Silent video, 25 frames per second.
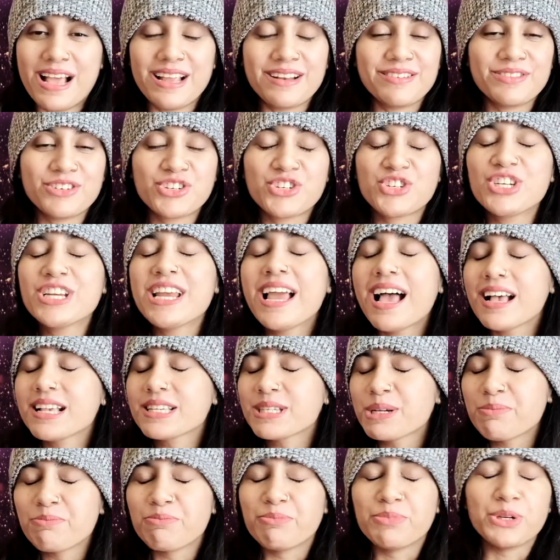and she
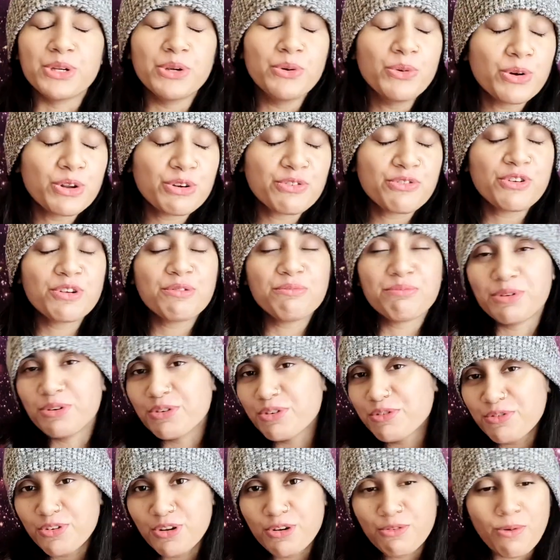has a beautiful,
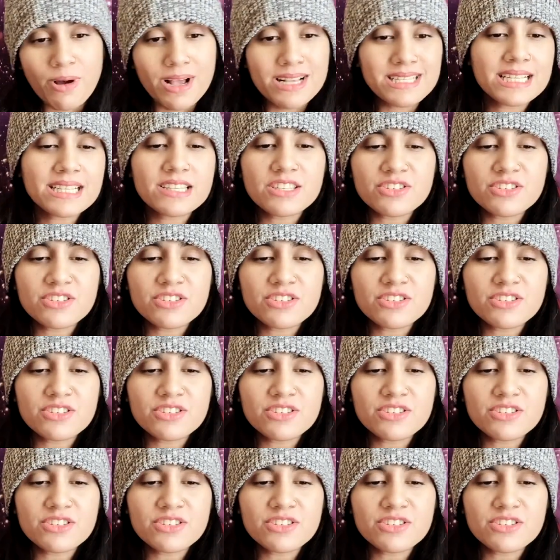beautiful voice.